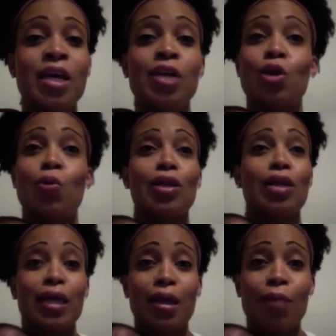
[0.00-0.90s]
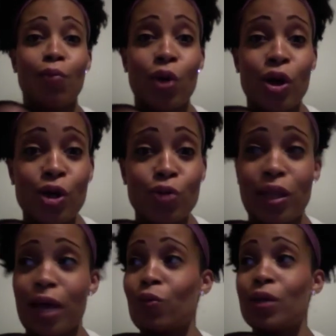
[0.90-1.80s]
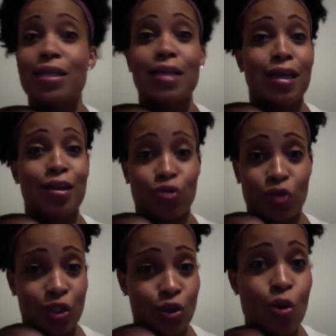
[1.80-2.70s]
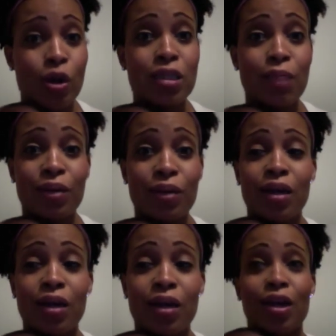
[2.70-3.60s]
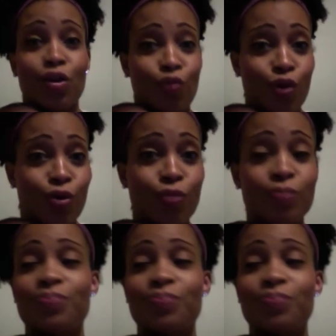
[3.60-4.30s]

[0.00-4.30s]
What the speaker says: So we're looking up words. We're like, we need to get a thesaurus up in here in her room.